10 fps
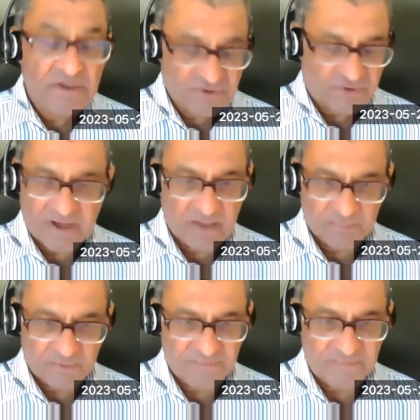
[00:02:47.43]

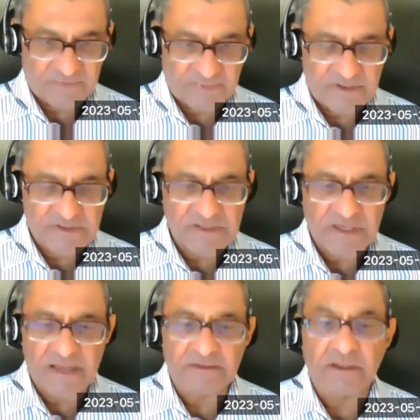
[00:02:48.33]
profitability
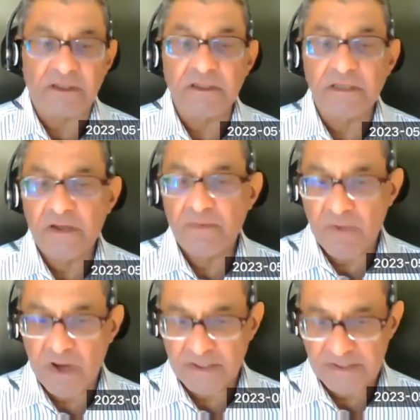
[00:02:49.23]
and our
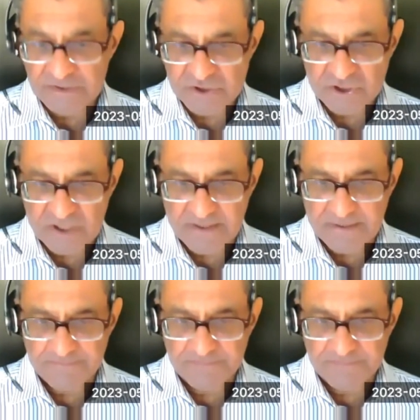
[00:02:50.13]
market share.